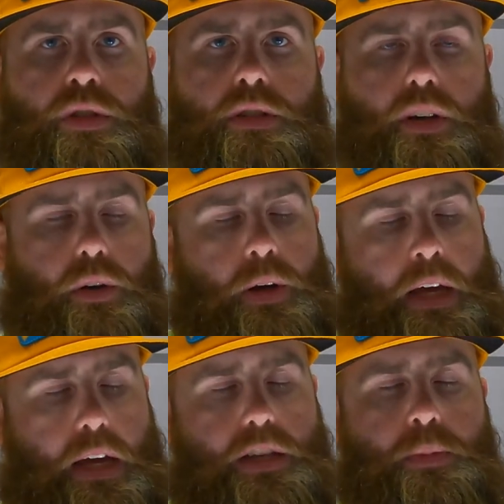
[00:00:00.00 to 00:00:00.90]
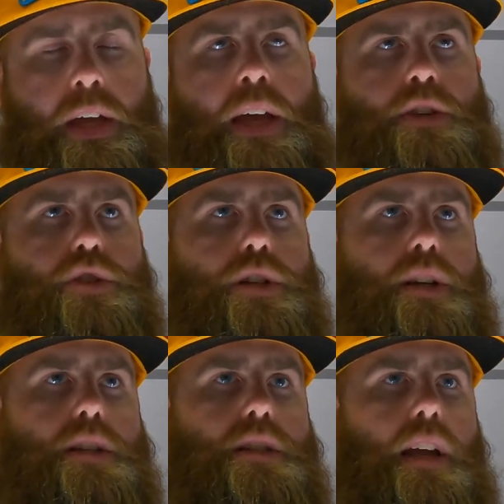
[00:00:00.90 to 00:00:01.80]
And so it's going to be
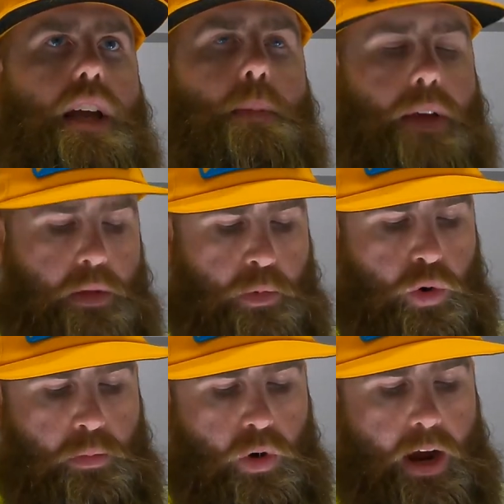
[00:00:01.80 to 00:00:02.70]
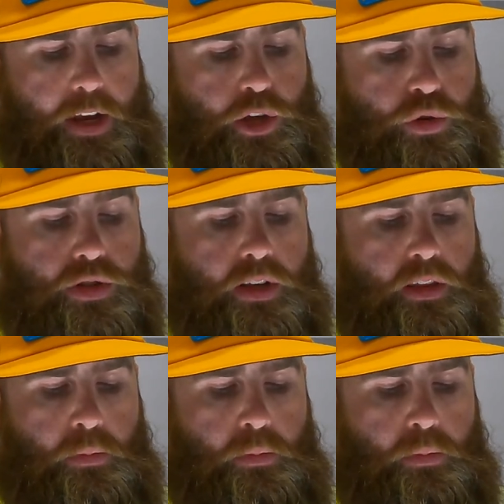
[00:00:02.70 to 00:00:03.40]
interesting to see. I mean, the more and more I use it and the